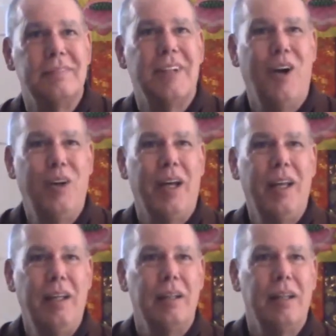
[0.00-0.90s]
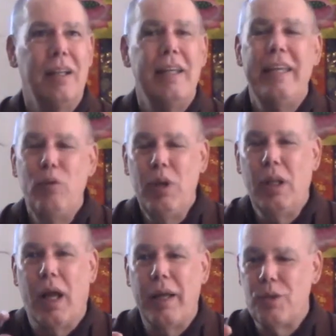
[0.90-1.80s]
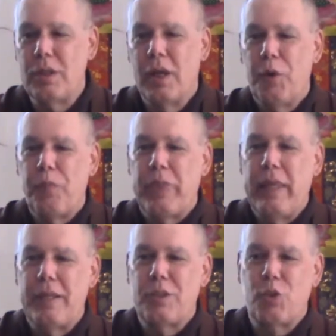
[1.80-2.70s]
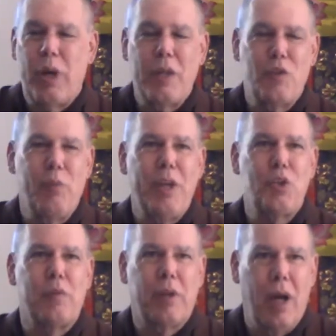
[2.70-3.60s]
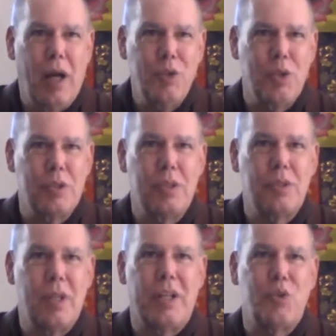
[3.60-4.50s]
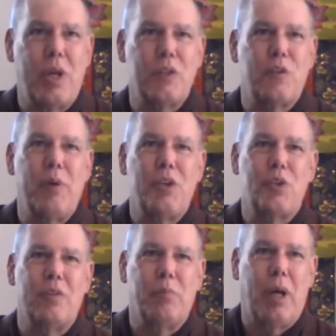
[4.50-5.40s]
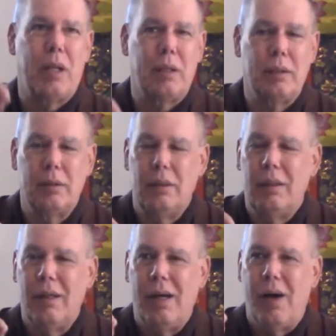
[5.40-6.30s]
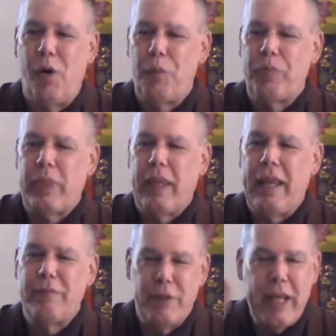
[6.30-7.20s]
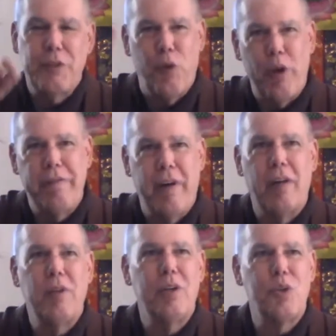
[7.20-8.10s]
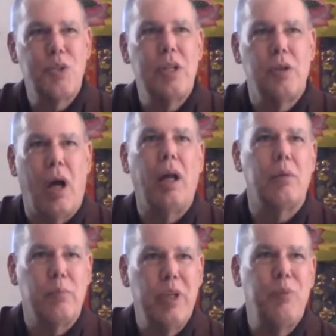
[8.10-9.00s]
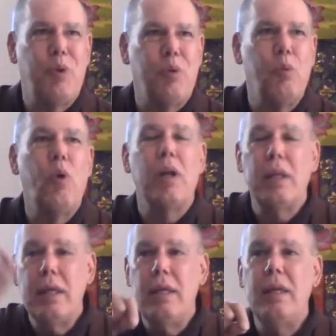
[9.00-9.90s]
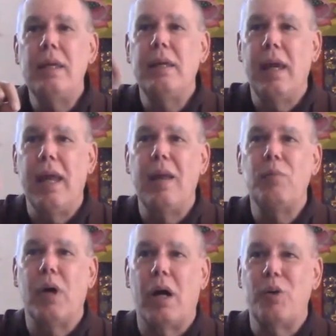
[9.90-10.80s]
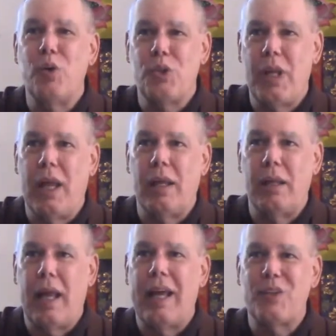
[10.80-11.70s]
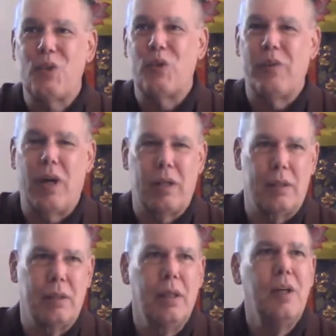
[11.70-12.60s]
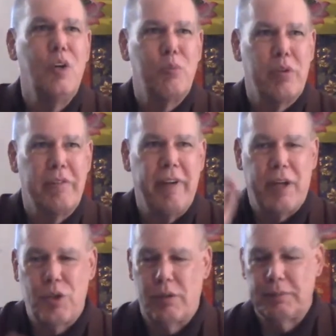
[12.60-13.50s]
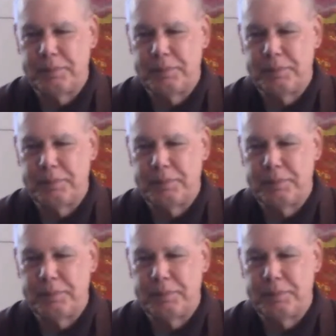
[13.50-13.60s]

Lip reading: Okay. He realized it's a transformation of consciousness, not a transformation of body. And for the next 45 years, he taught people what he came to understand as nirvana, perfection.